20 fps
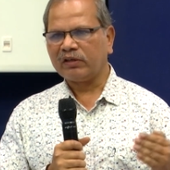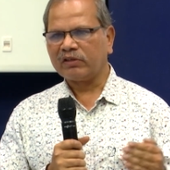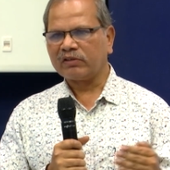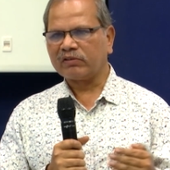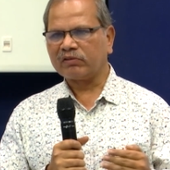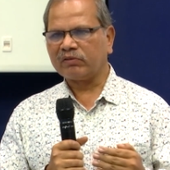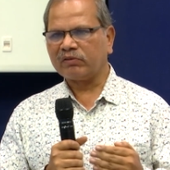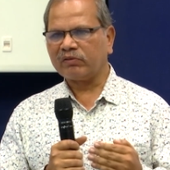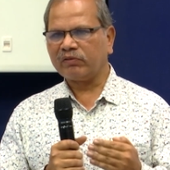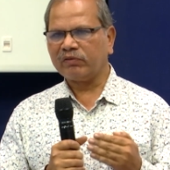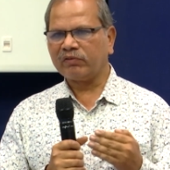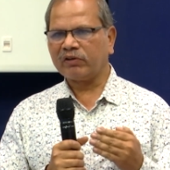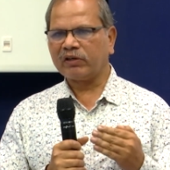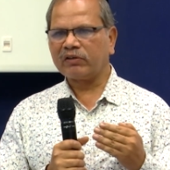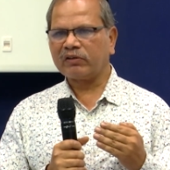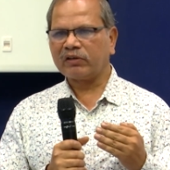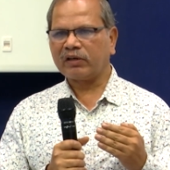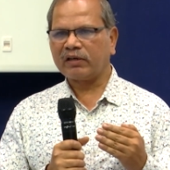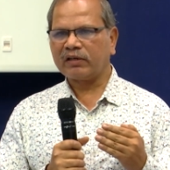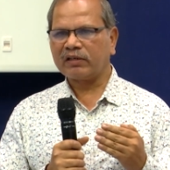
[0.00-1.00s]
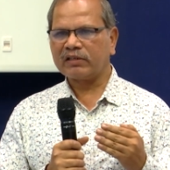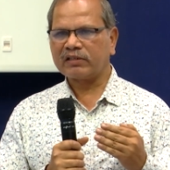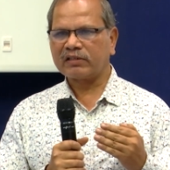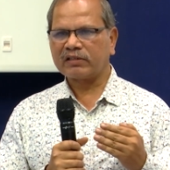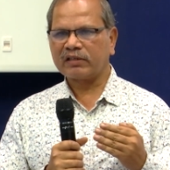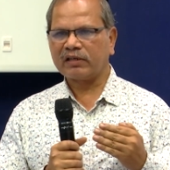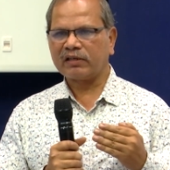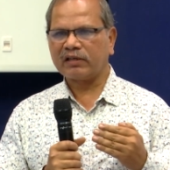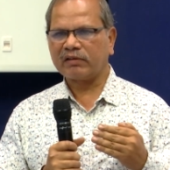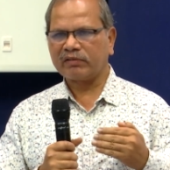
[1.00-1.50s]
So we want to
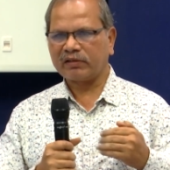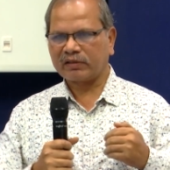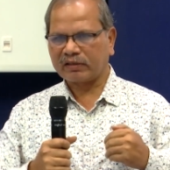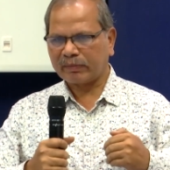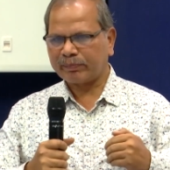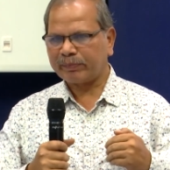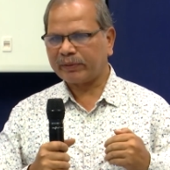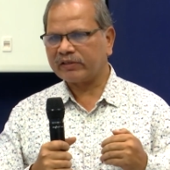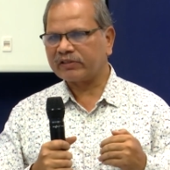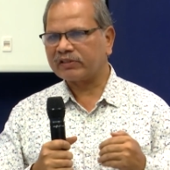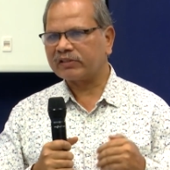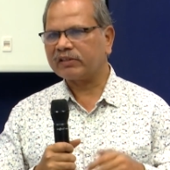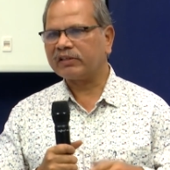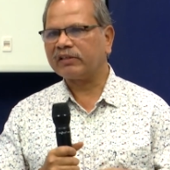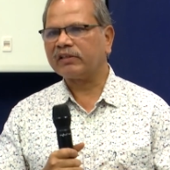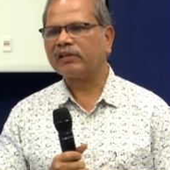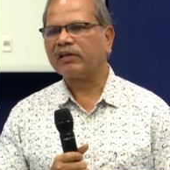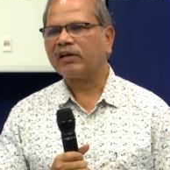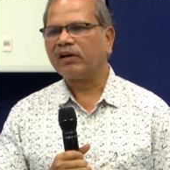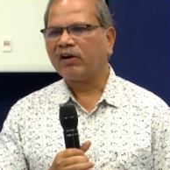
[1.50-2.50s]
understand our capacity.